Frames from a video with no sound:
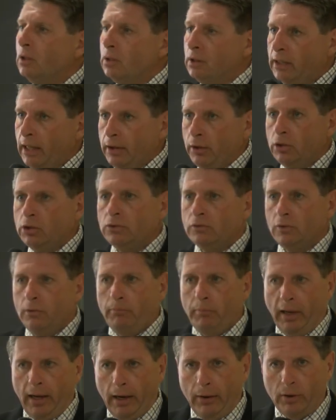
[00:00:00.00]
letters
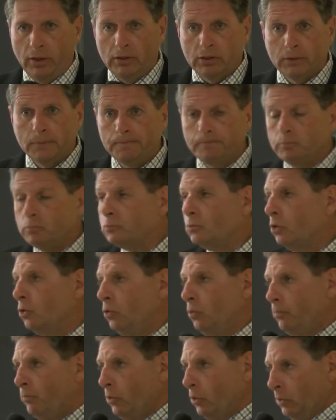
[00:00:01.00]
from parents
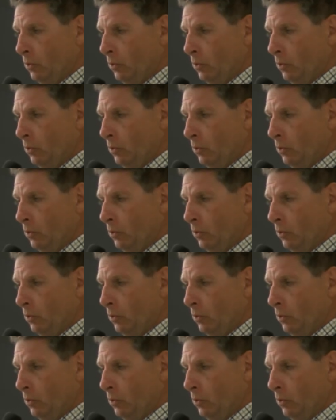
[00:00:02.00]
who,